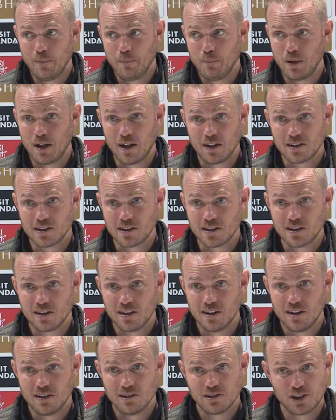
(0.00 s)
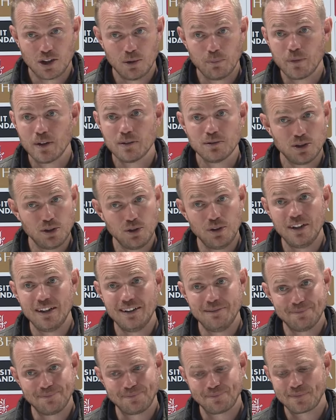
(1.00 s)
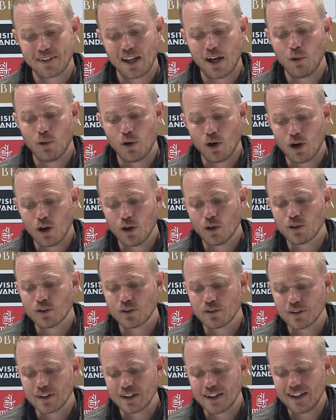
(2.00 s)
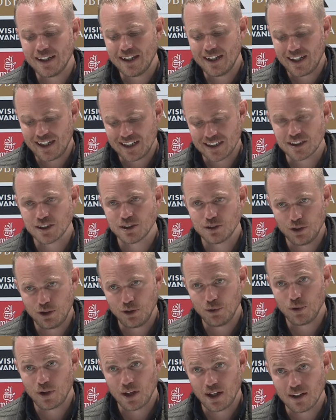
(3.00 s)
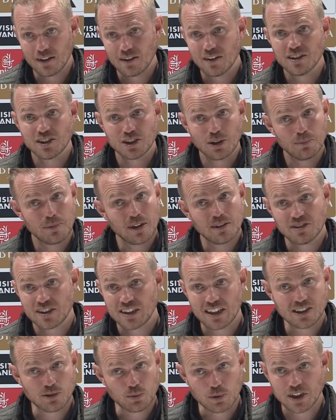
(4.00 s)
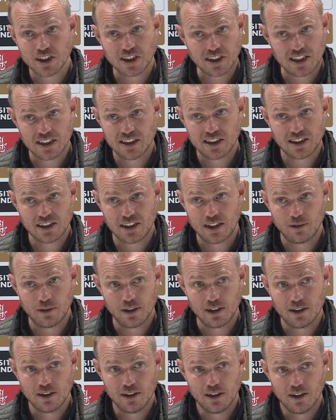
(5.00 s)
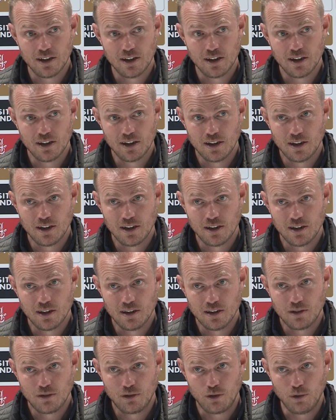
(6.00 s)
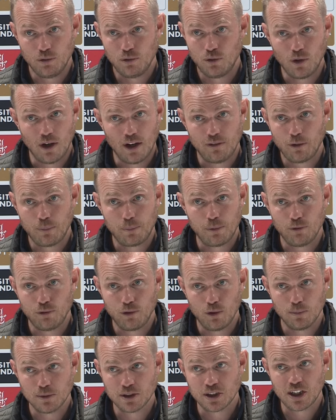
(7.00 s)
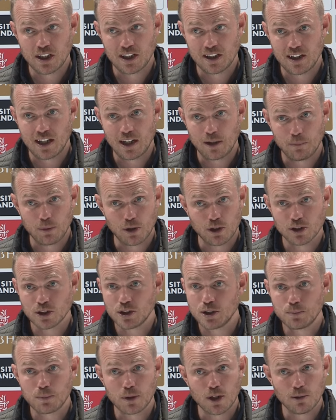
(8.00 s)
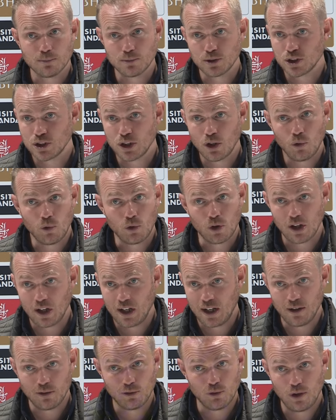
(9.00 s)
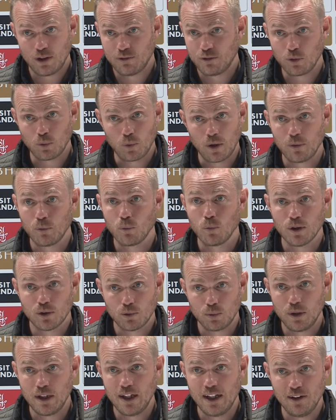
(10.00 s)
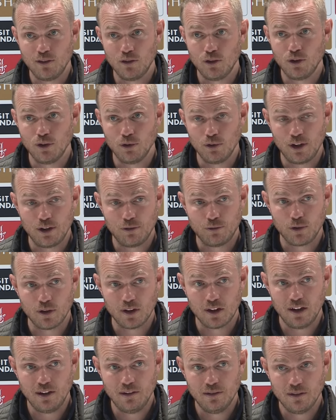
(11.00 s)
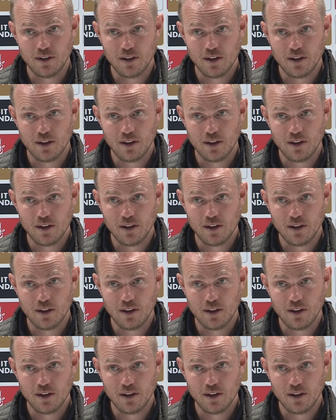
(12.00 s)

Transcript: But sometimes you, how hard it is to do that, sometimes that's what's necessary to, to have a performance like that because it becomes so clear to everyone what we need to do differently